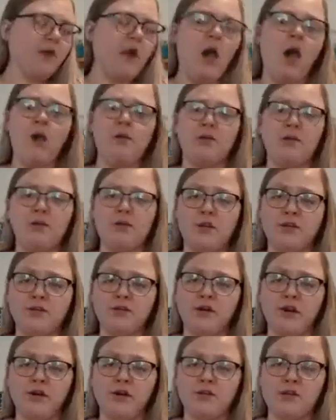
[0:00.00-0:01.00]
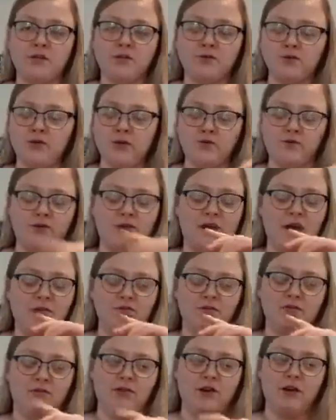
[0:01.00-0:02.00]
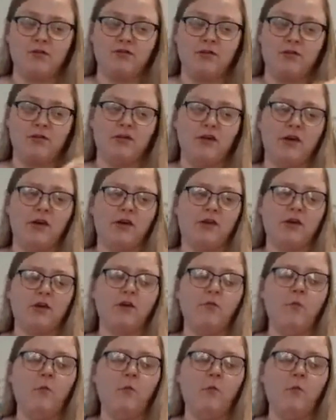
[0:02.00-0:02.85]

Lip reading: I don't know what you're talking about, Tori, but that was not really that good.